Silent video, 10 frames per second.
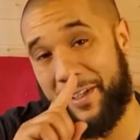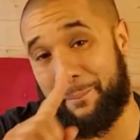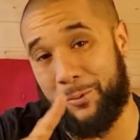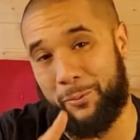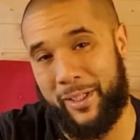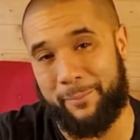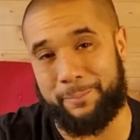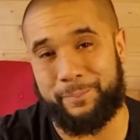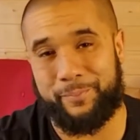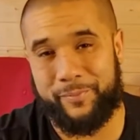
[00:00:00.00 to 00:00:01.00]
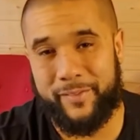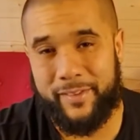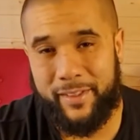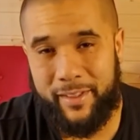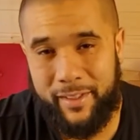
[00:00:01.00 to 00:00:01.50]
number 1,
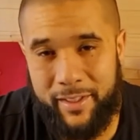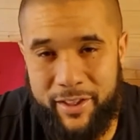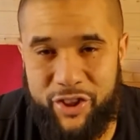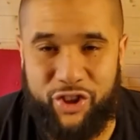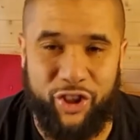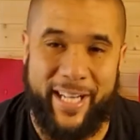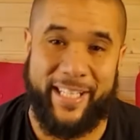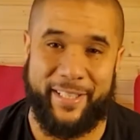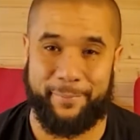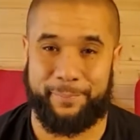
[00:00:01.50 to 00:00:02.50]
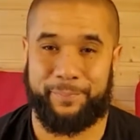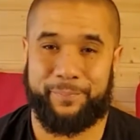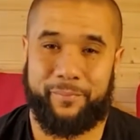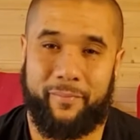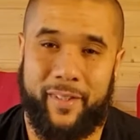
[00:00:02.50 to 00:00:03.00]
training.
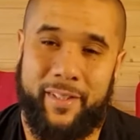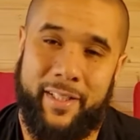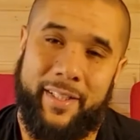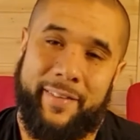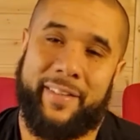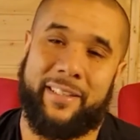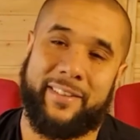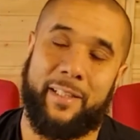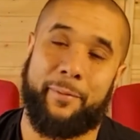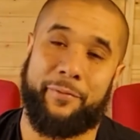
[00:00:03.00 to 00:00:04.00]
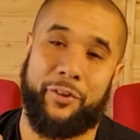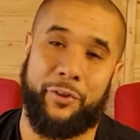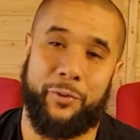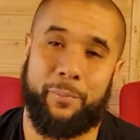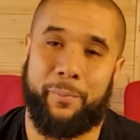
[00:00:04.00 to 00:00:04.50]
Now some of
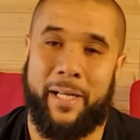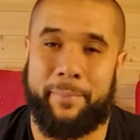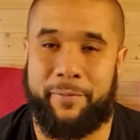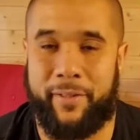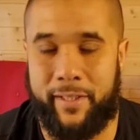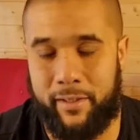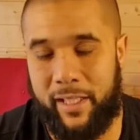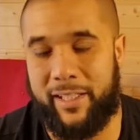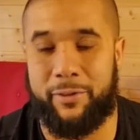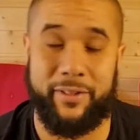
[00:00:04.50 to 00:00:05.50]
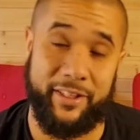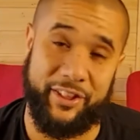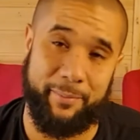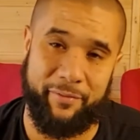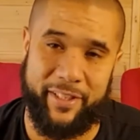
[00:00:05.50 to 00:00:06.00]
you might be thinking, I go to the
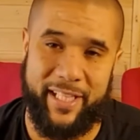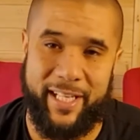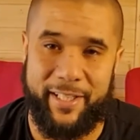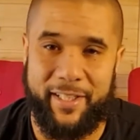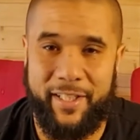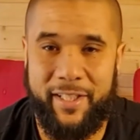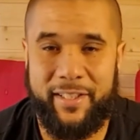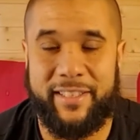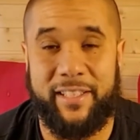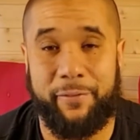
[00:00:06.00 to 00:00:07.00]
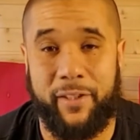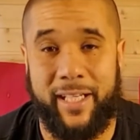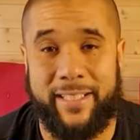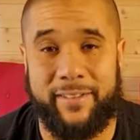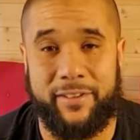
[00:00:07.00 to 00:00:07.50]
gym every day. There's nothing
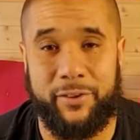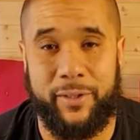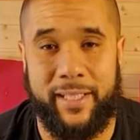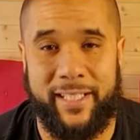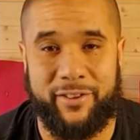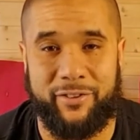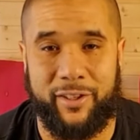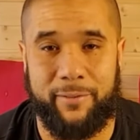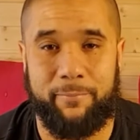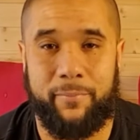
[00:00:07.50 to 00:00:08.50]
I need to do no extra.